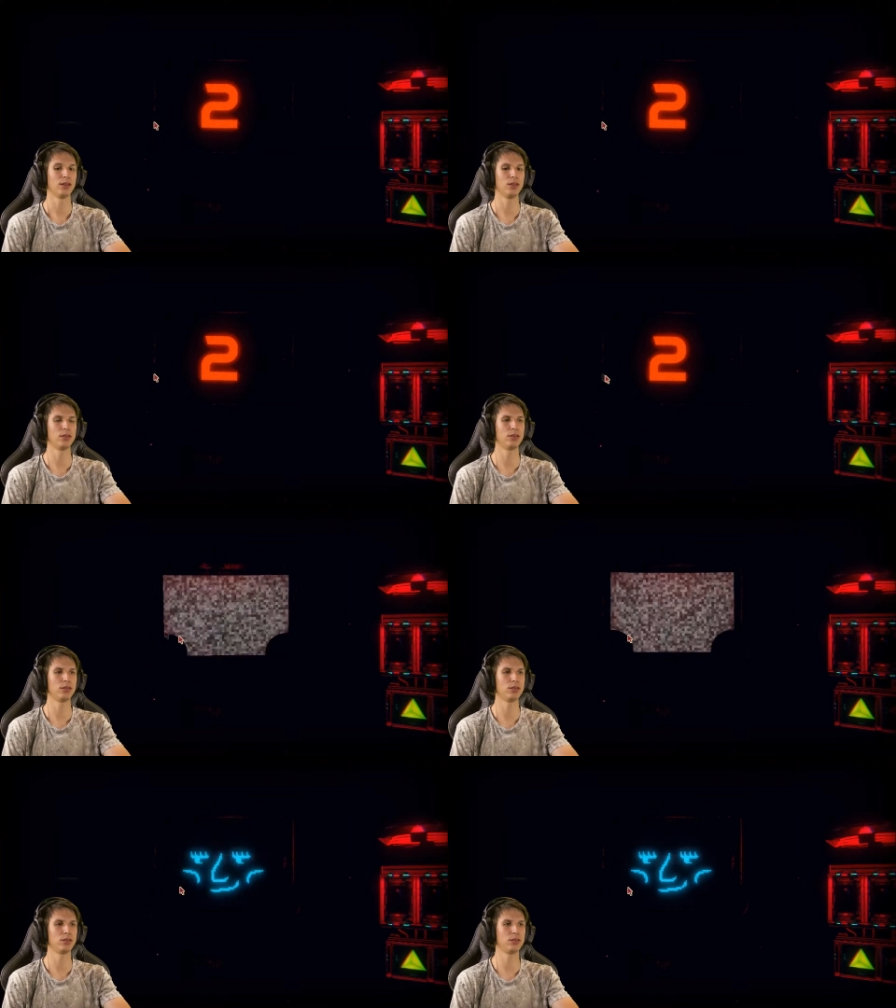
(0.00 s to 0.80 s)
Oh
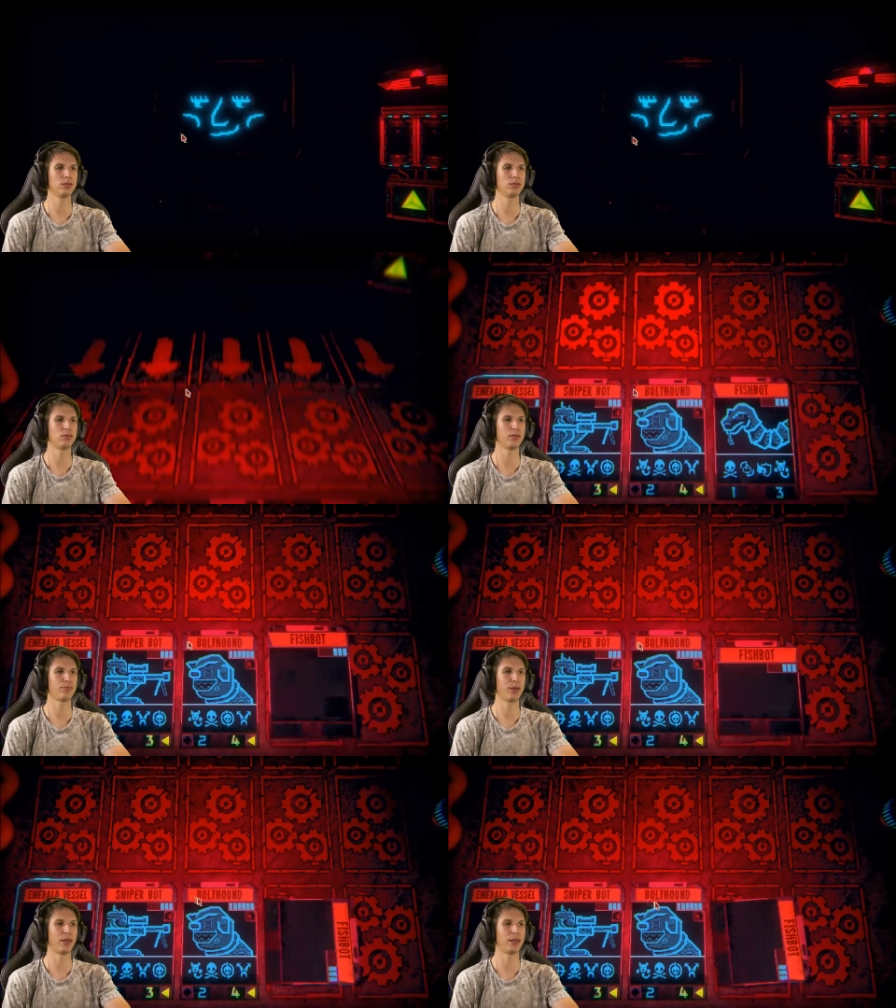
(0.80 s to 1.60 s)
no, the
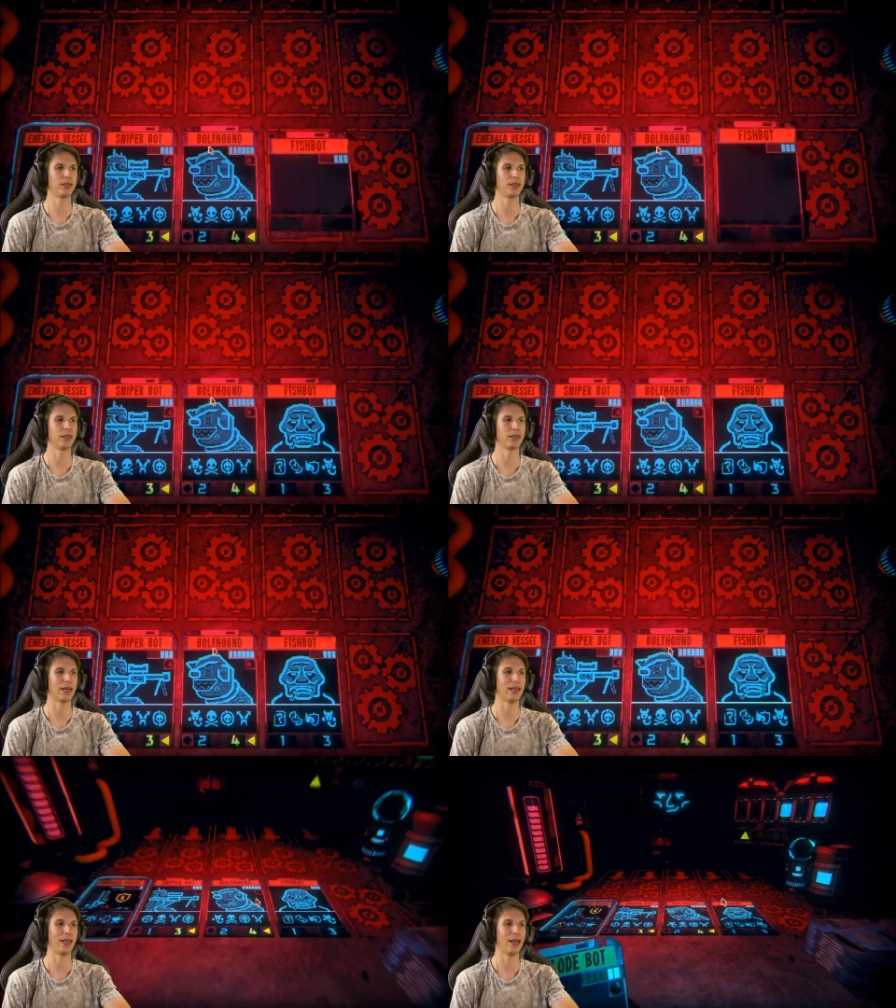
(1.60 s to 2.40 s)
panic.
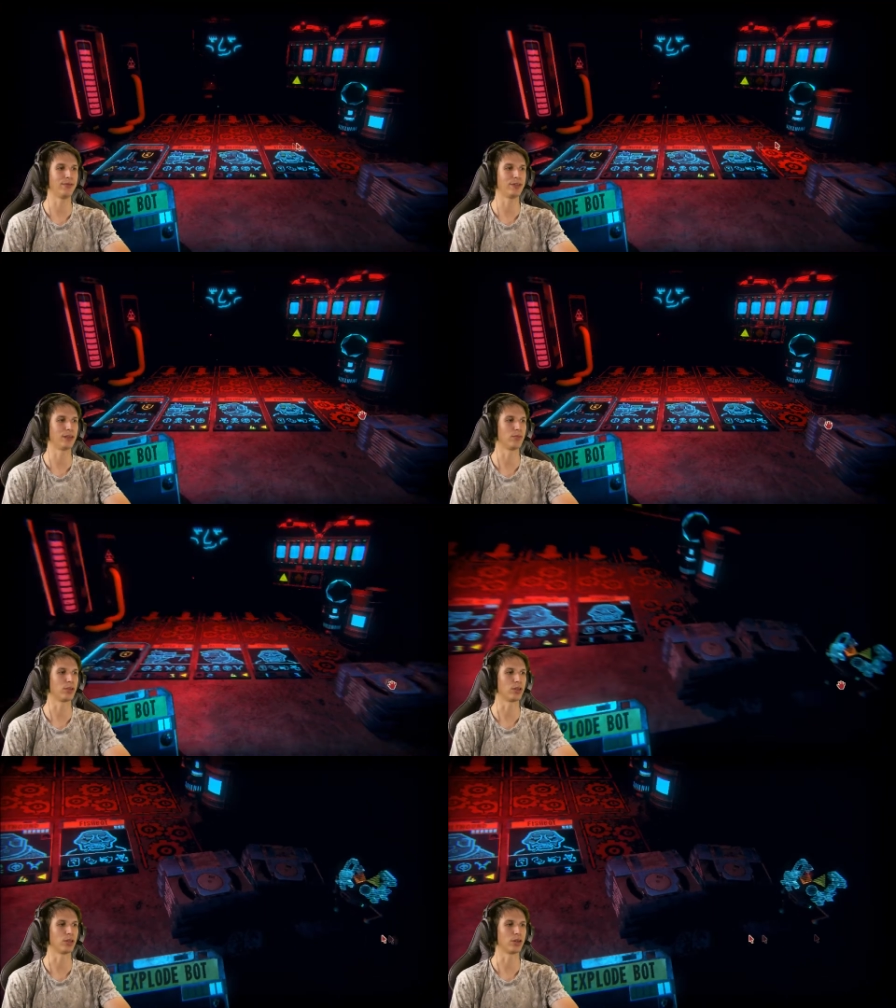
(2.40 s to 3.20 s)
I have that one
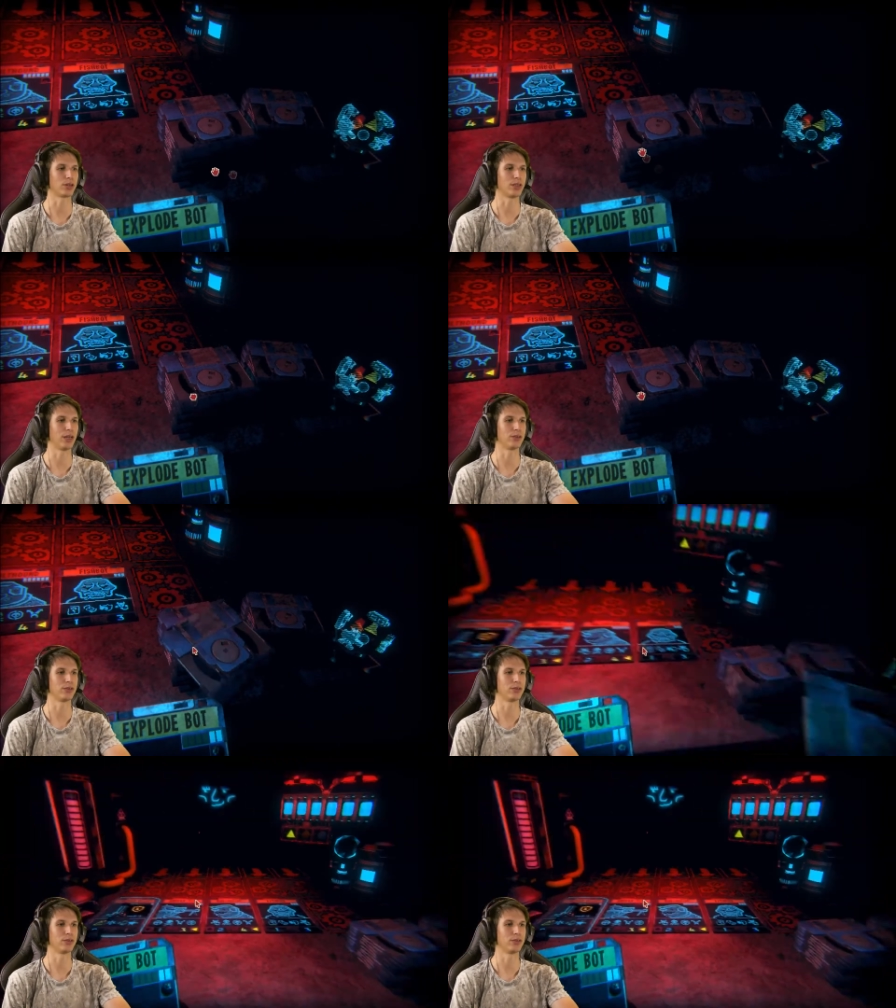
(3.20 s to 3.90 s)
on lockdown.